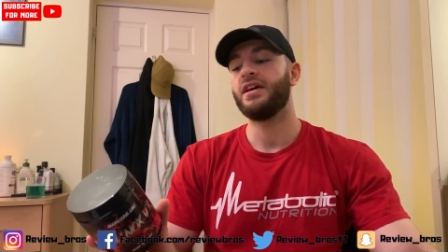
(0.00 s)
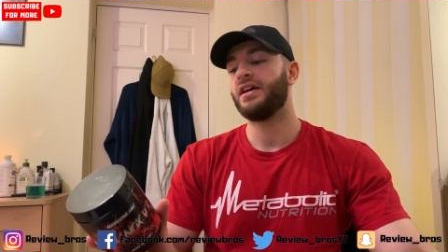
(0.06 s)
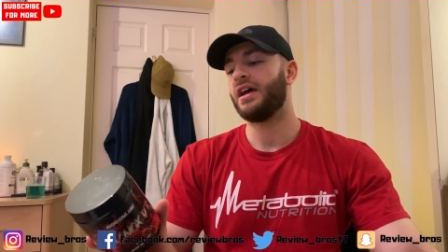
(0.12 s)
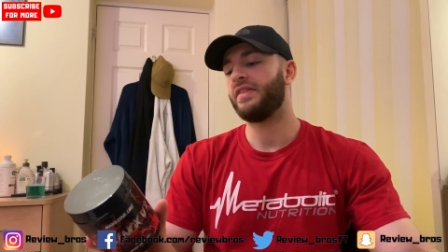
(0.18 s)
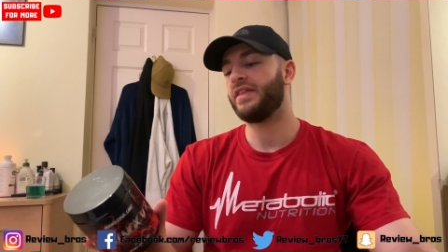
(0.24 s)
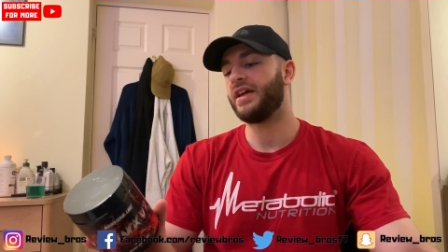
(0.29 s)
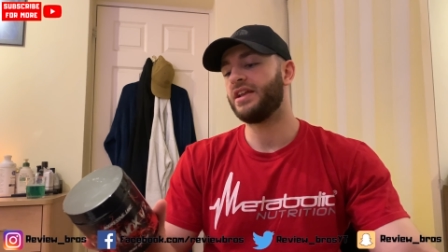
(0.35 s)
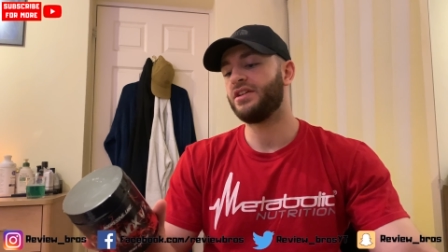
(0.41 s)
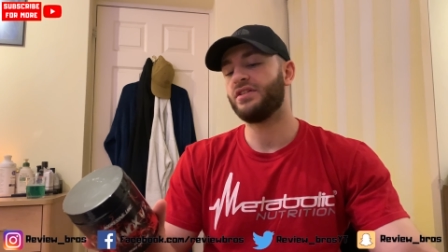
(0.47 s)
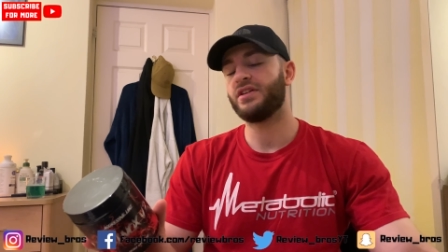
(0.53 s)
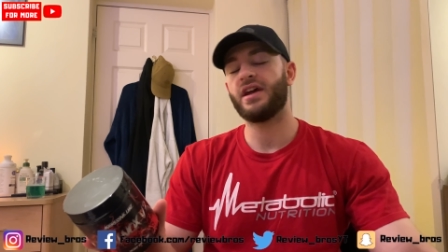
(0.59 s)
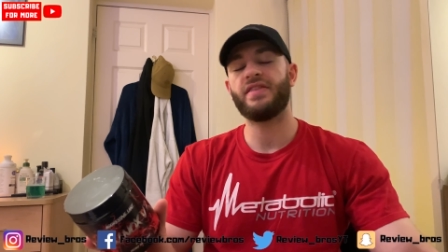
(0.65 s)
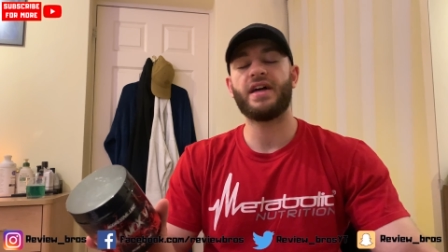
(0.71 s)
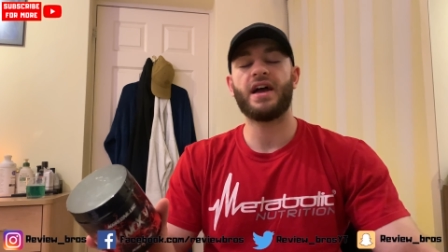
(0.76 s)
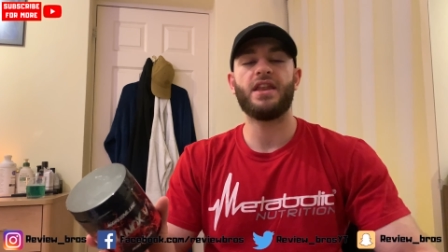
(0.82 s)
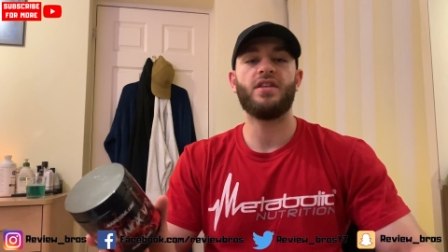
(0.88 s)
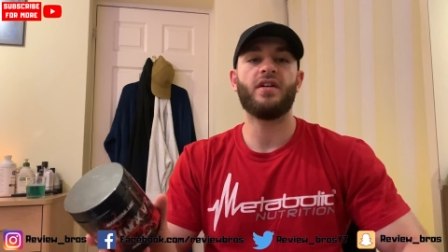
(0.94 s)
and then you get
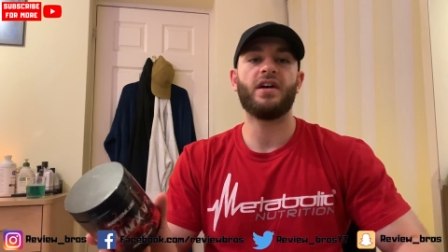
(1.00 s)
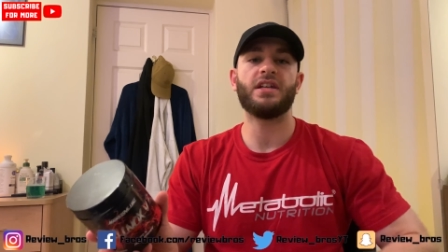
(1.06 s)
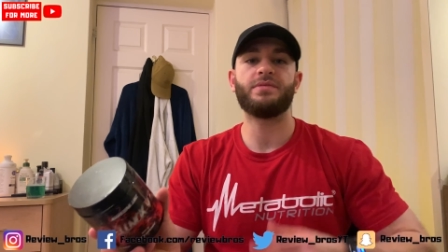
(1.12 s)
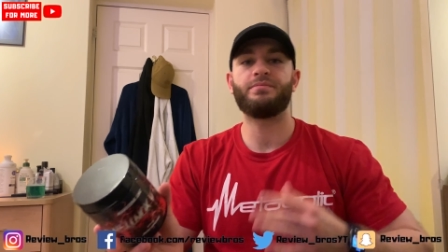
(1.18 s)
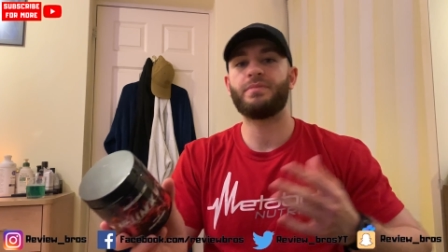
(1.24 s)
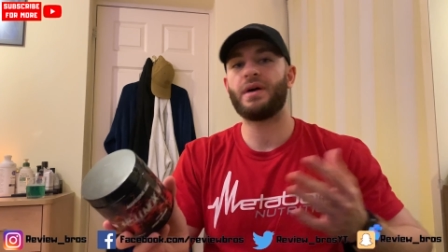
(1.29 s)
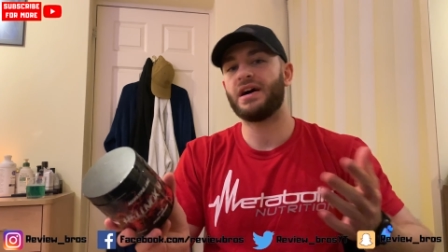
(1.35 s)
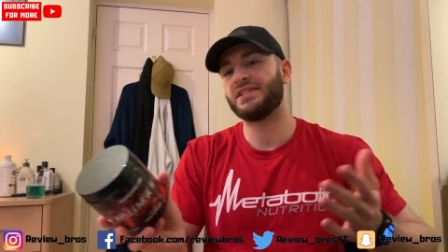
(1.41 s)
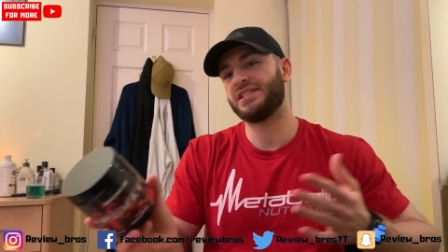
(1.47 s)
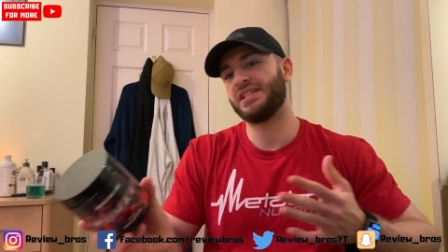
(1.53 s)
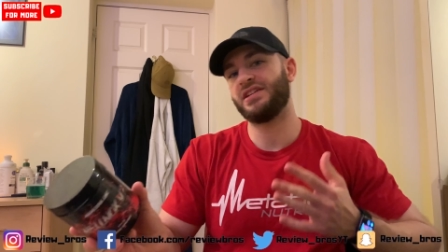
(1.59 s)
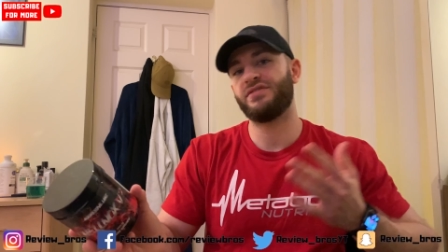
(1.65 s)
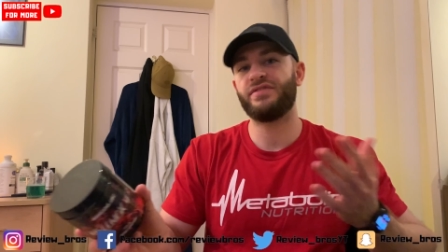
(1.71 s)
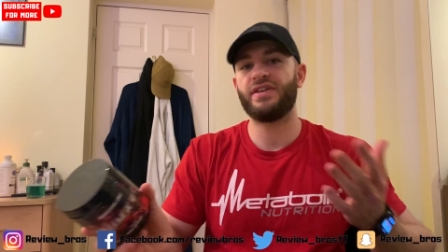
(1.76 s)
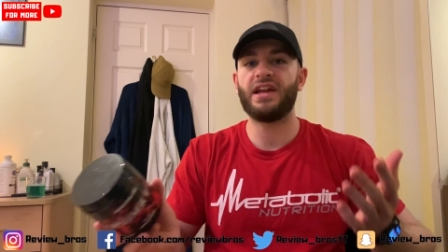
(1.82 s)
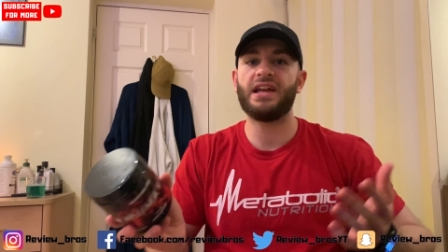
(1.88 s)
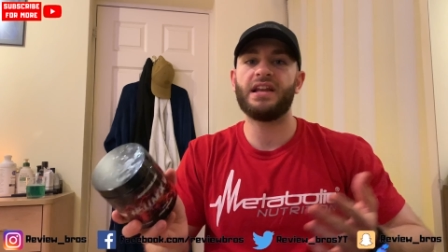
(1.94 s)
that nice buzzy
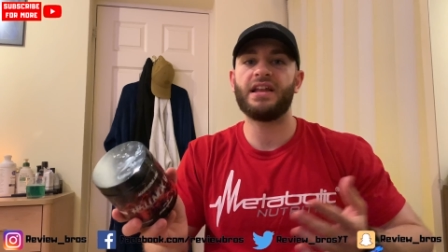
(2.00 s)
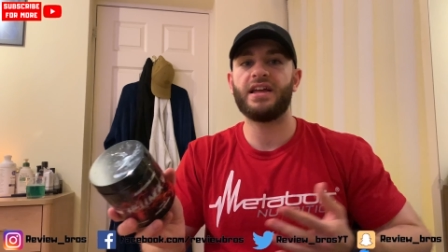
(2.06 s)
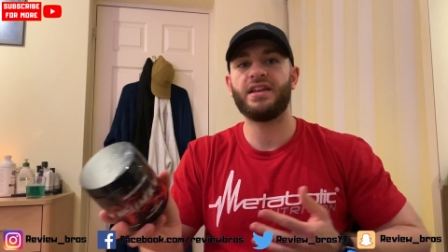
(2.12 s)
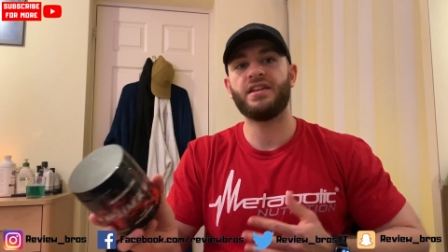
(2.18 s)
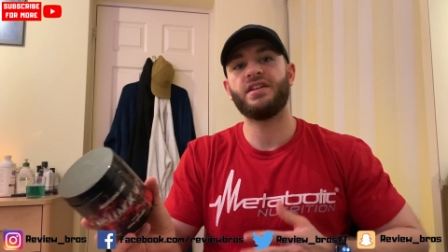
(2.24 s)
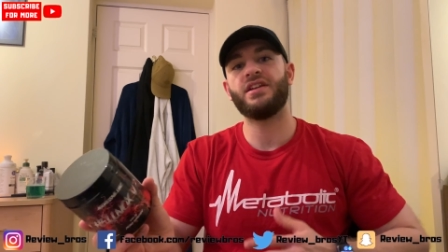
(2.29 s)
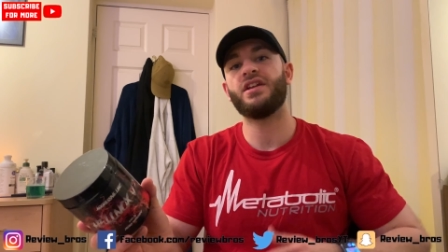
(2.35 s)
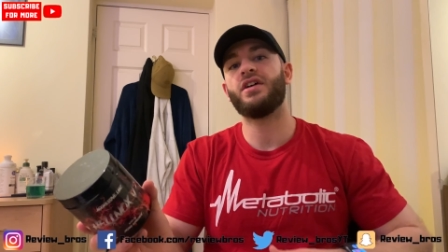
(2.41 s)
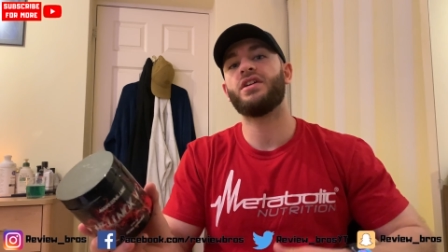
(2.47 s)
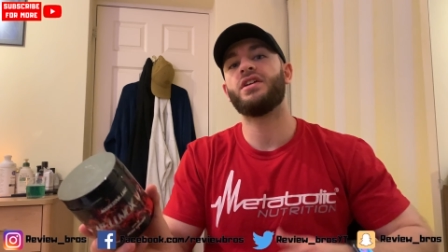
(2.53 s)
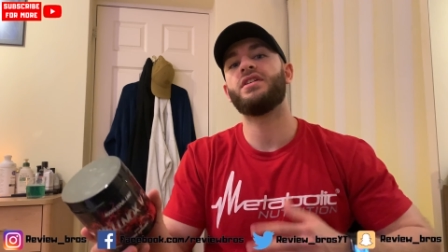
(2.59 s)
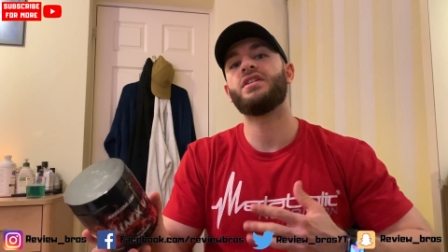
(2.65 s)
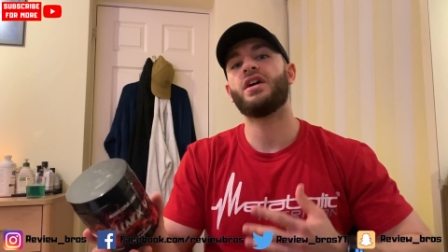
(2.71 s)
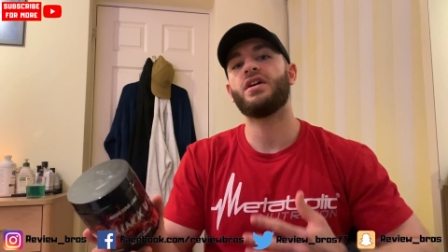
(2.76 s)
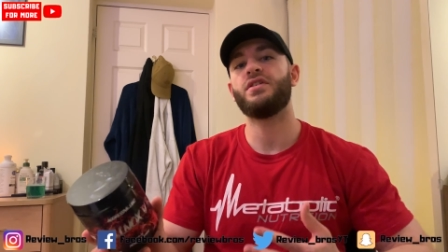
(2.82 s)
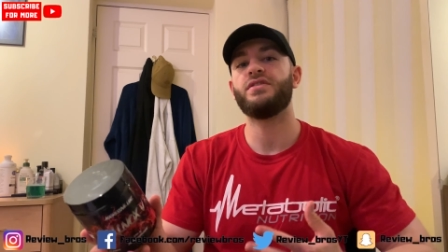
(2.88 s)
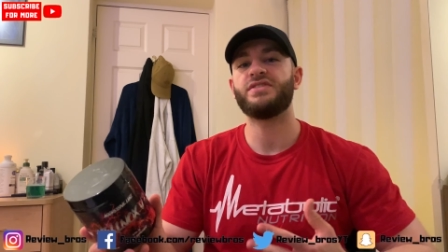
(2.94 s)
feeling, you
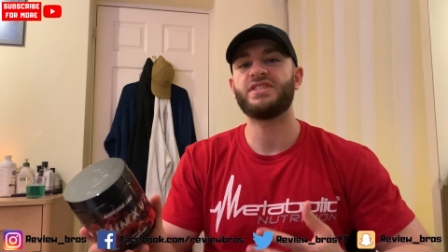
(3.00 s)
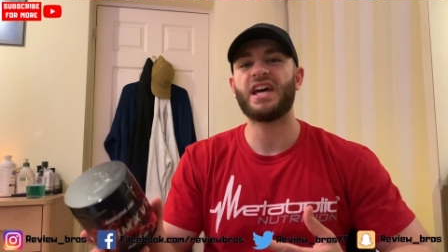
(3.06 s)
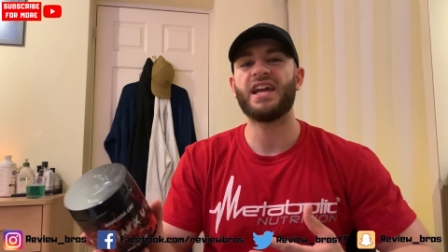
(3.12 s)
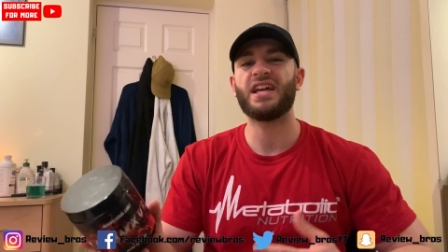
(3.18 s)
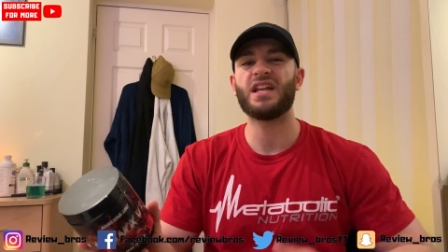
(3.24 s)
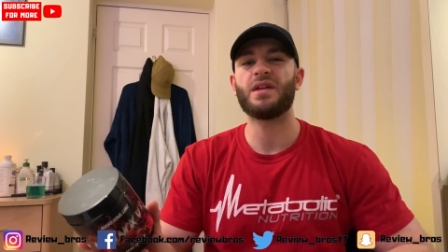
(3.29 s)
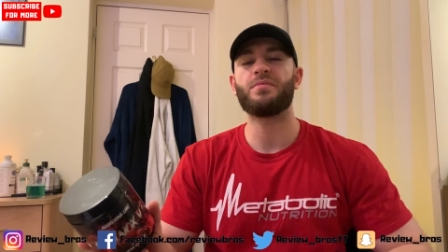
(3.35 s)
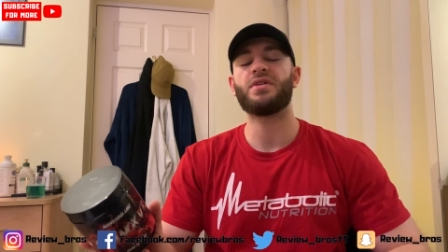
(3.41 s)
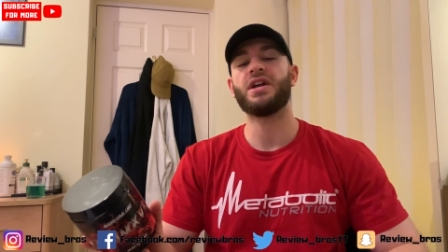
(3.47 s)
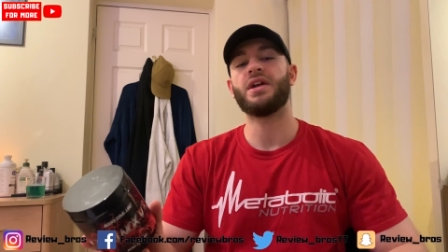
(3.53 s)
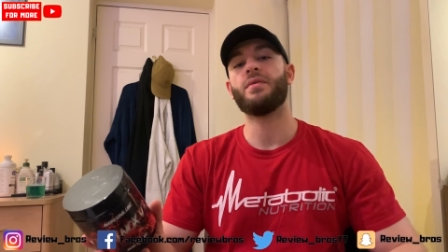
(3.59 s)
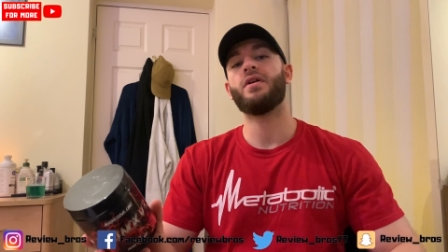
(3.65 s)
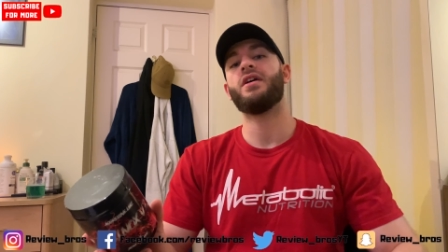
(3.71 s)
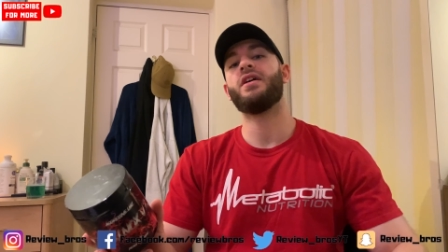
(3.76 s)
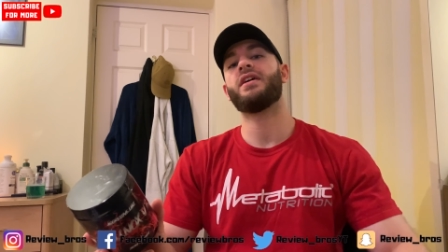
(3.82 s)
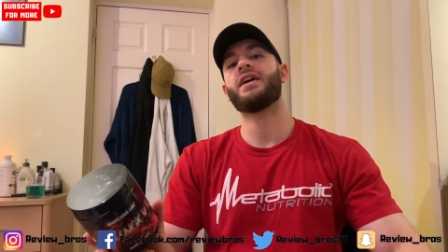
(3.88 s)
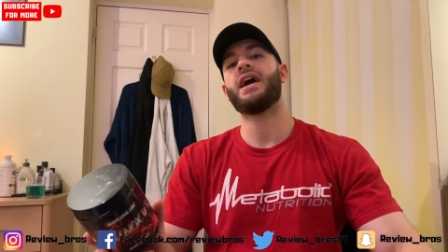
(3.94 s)
know you've taken a
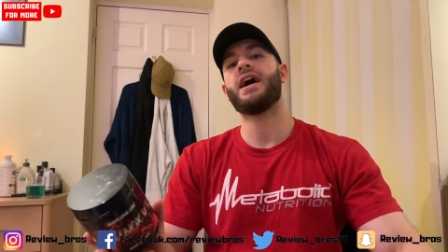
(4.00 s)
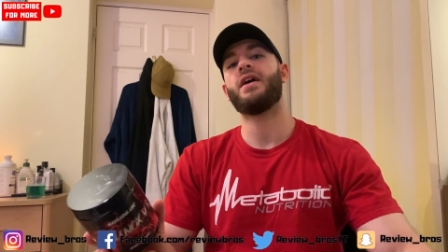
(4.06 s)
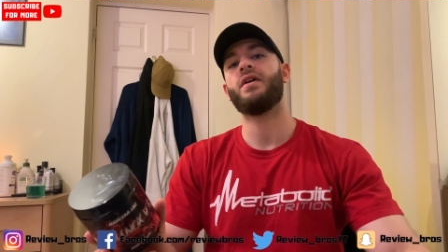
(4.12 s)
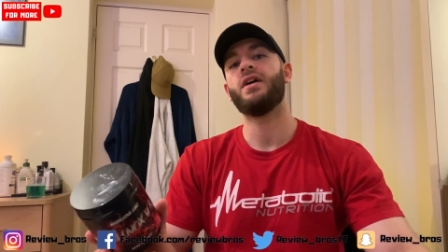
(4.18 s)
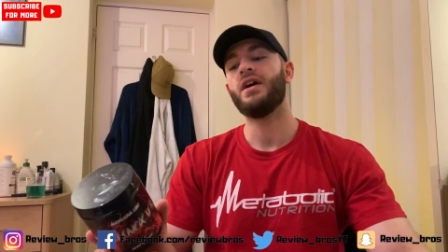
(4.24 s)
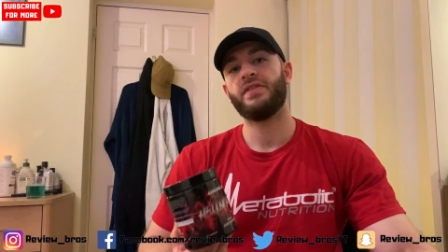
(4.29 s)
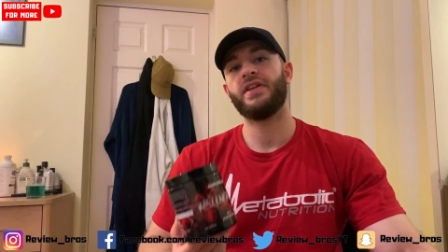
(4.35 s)
pre-workout.